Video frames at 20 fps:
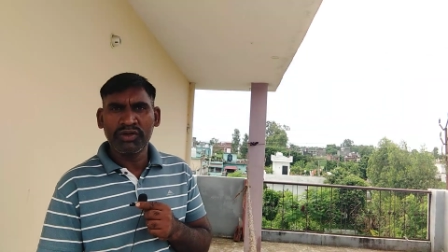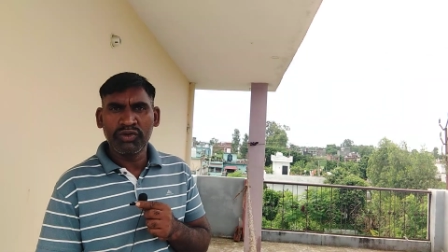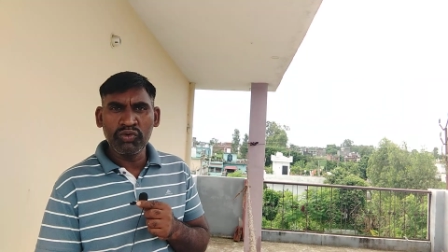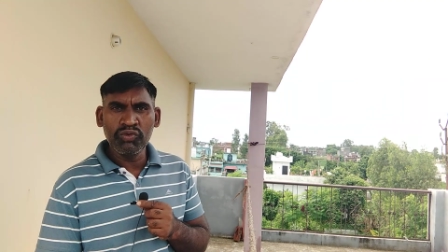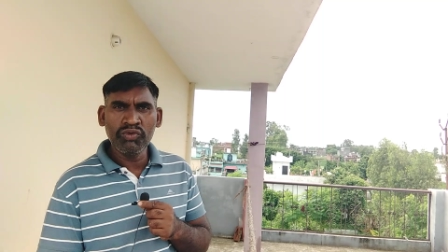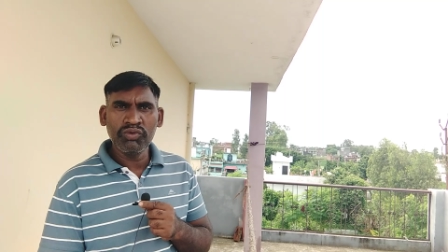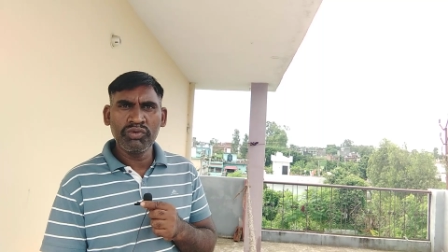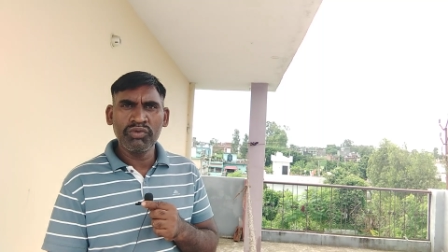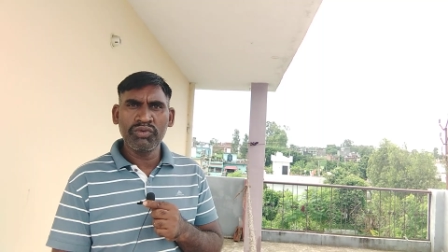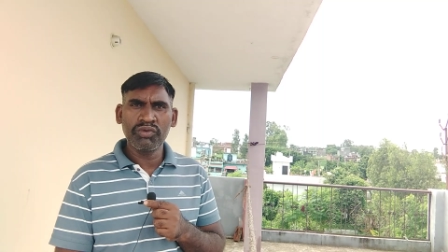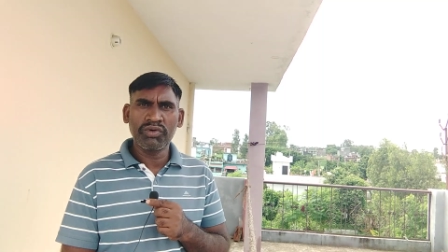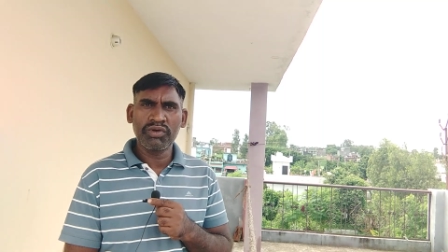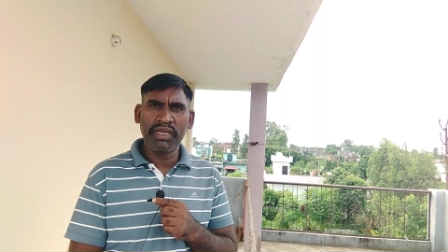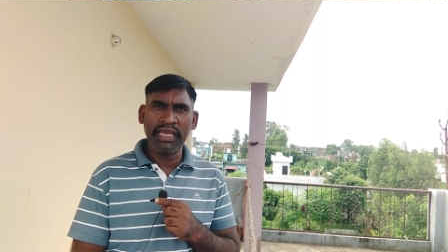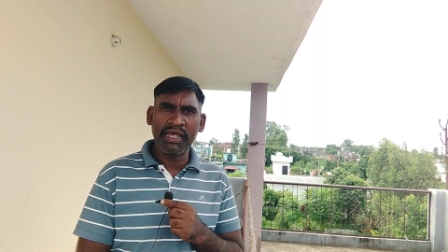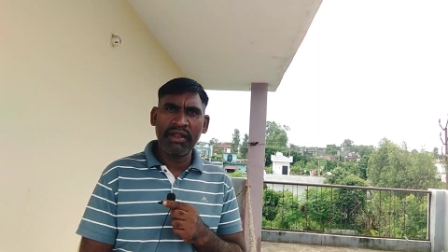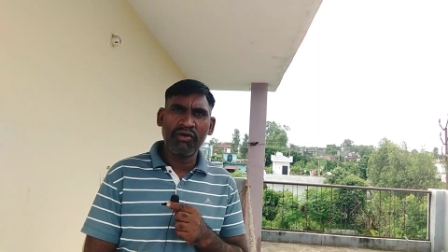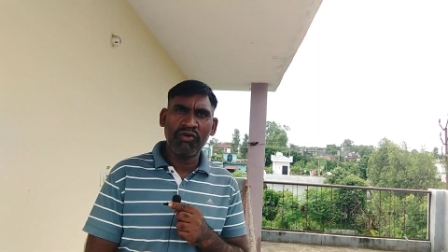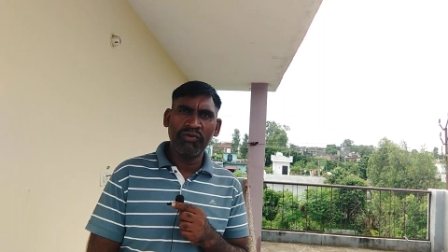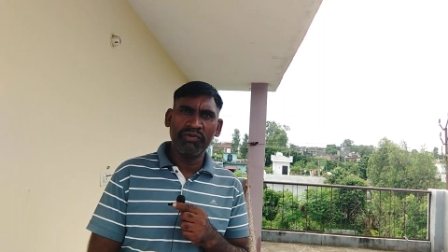to um,
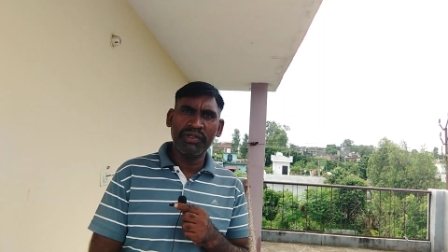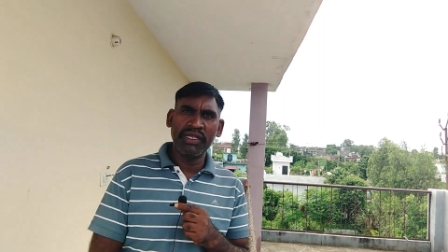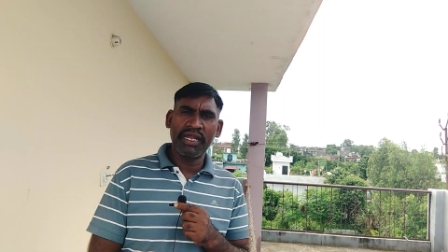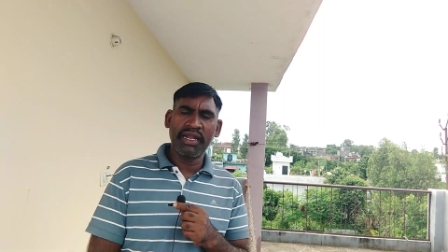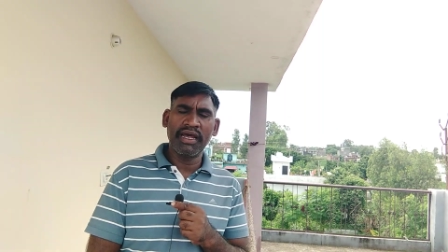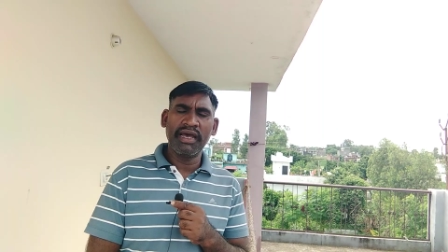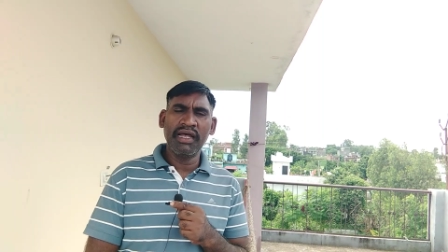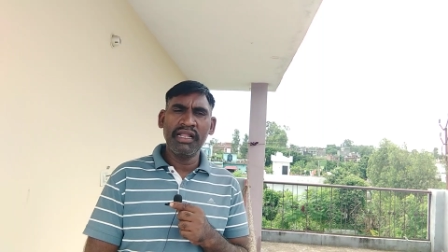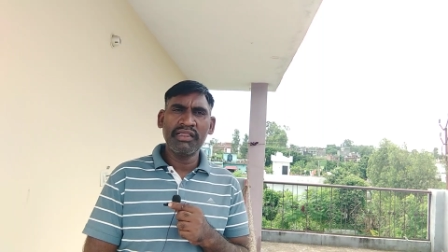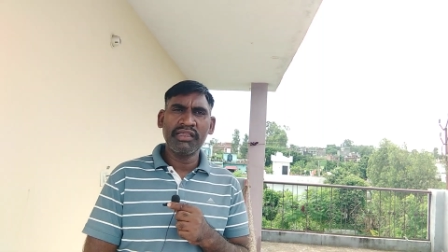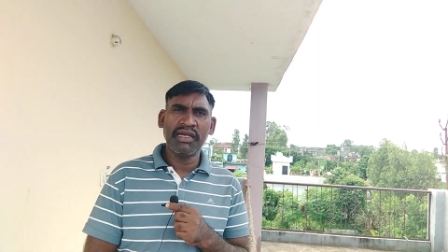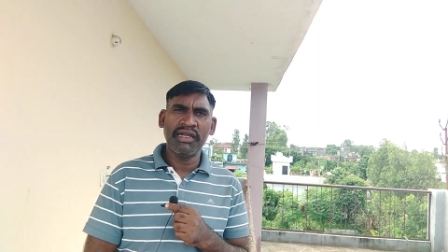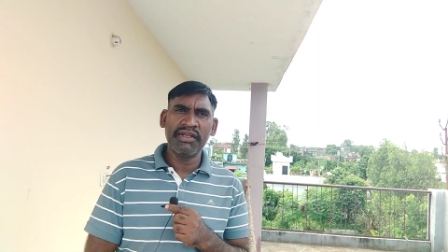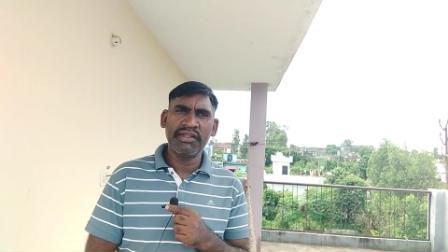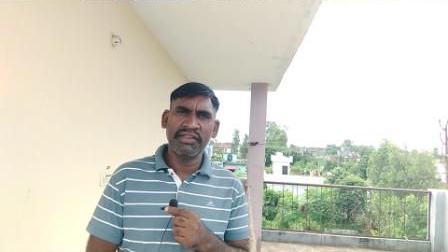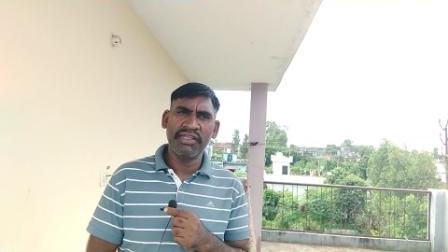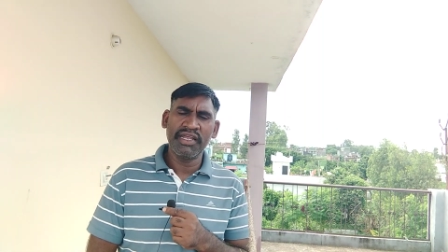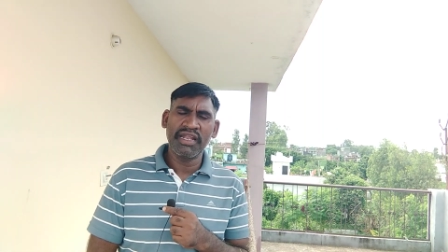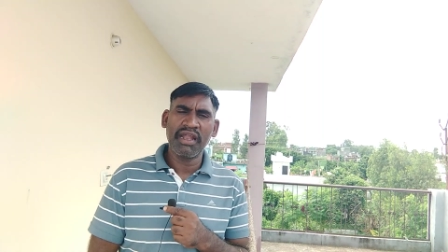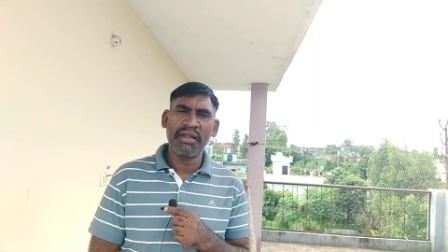care of their health
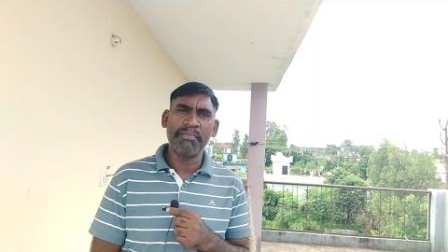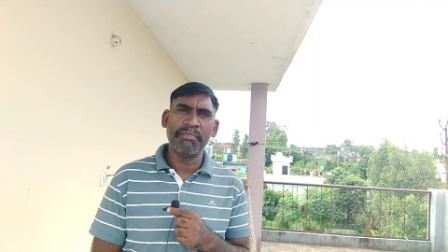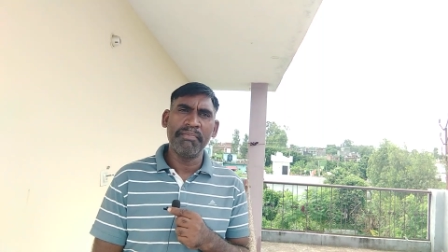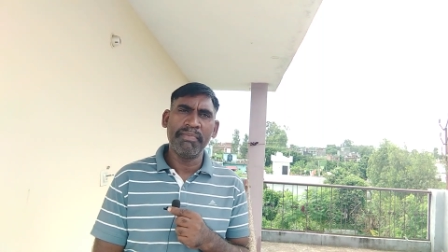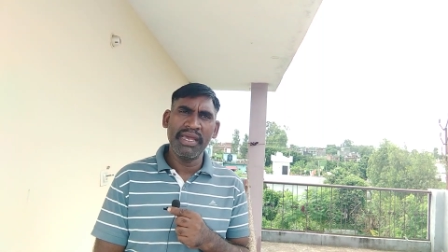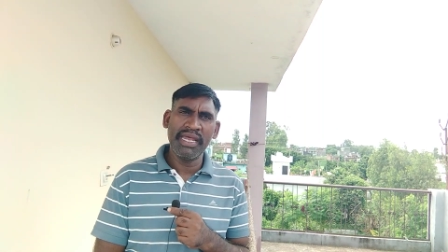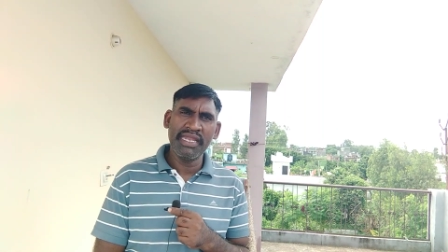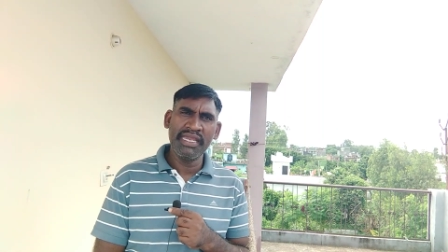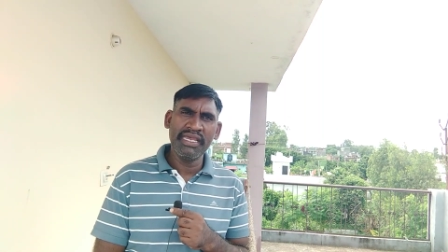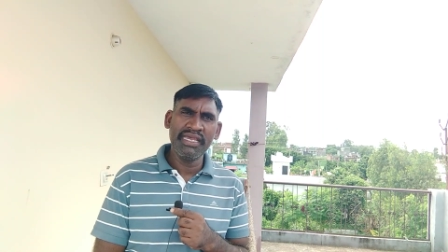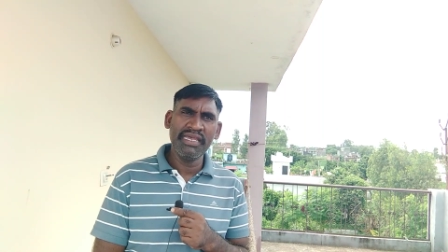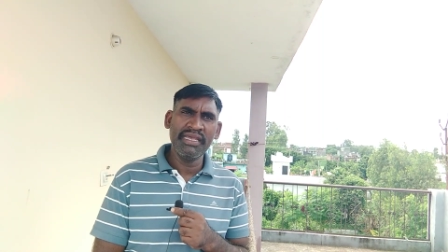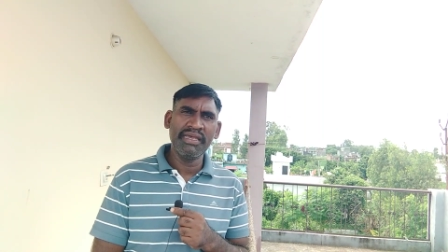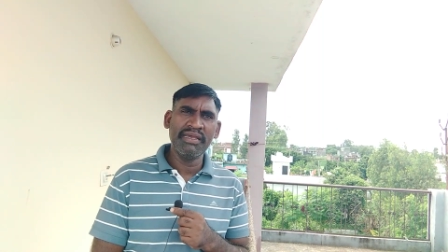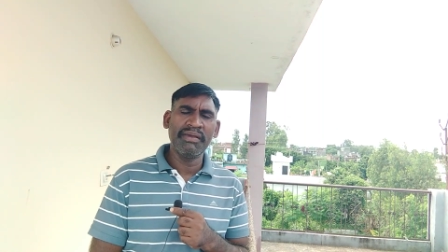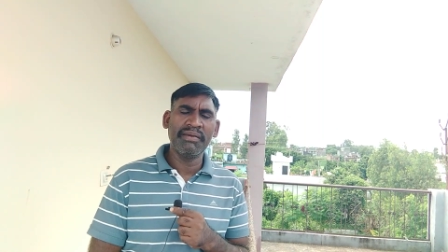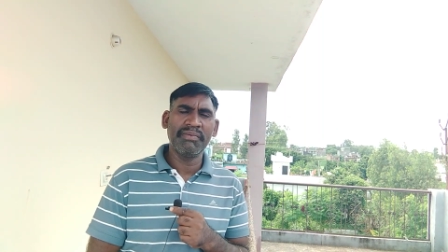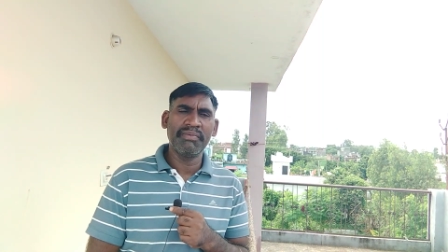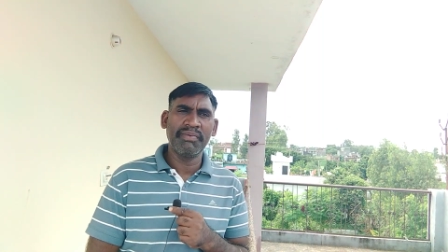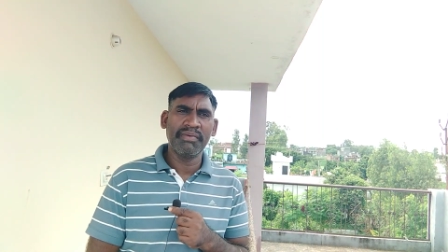and there are many
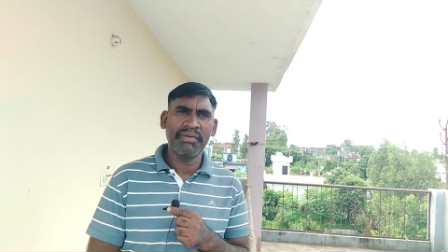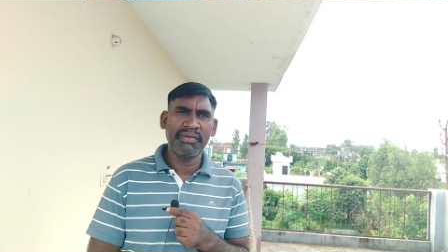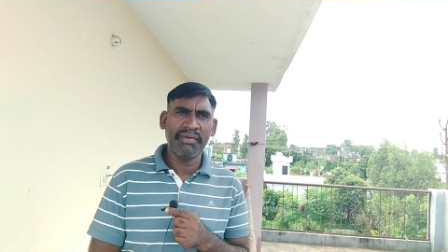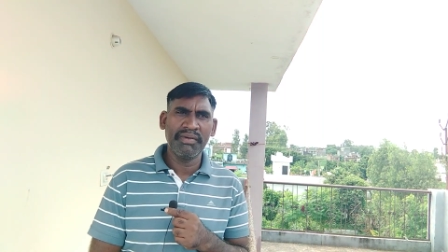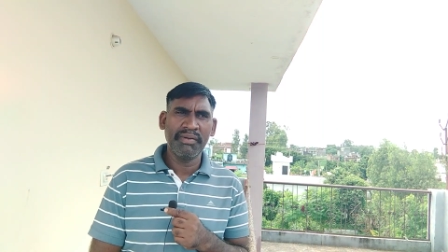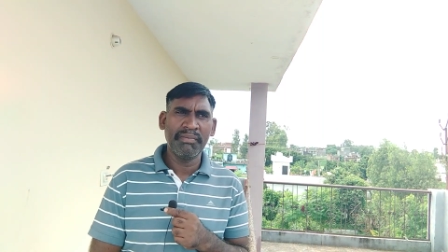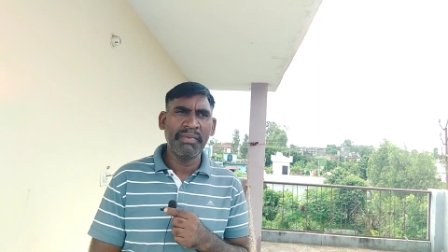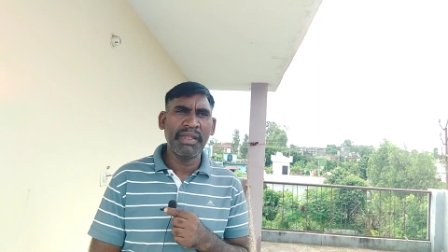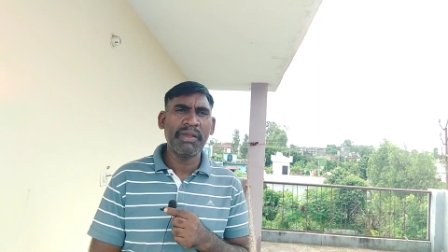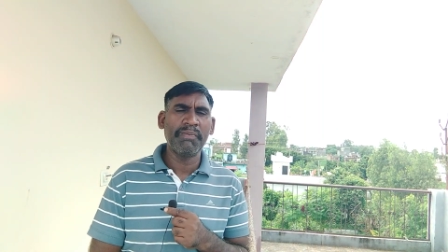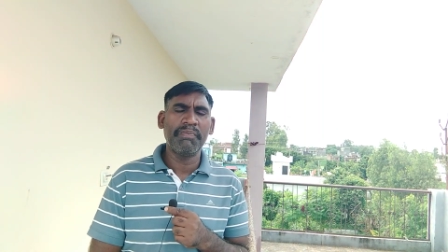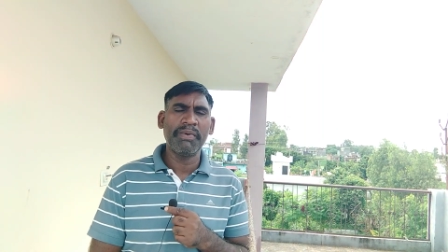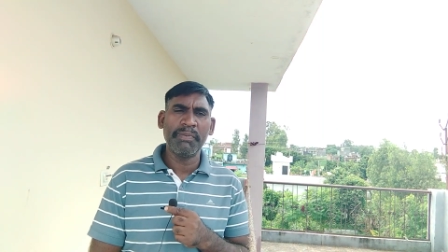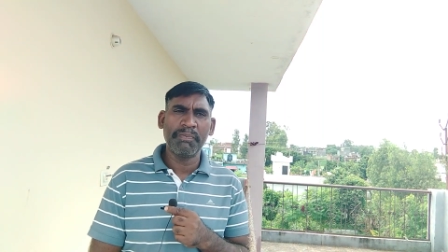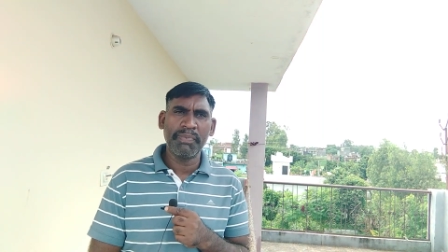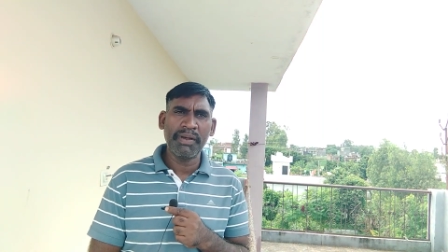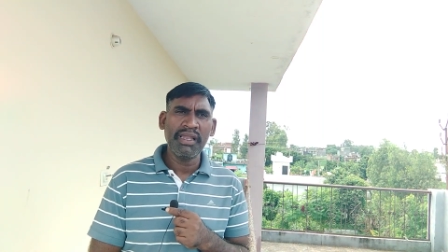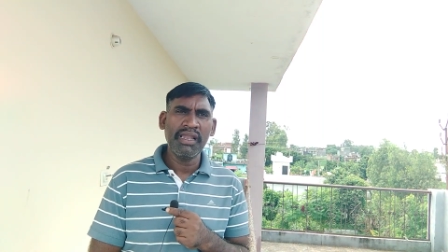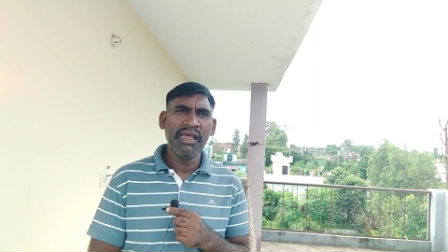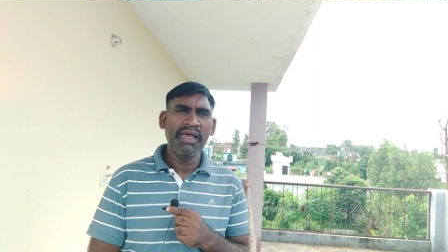mm, many
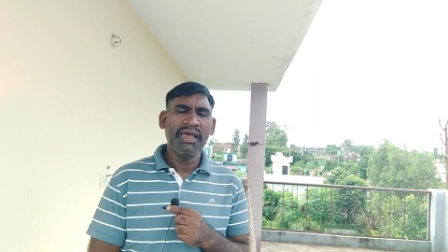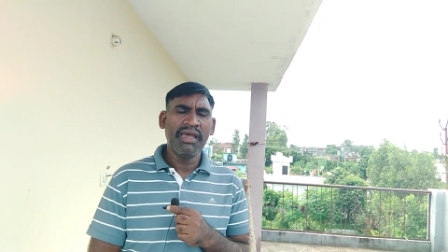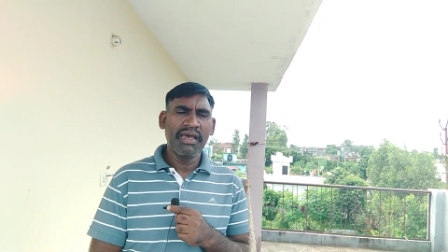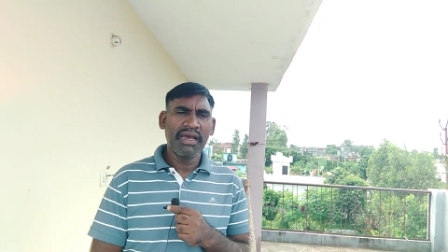people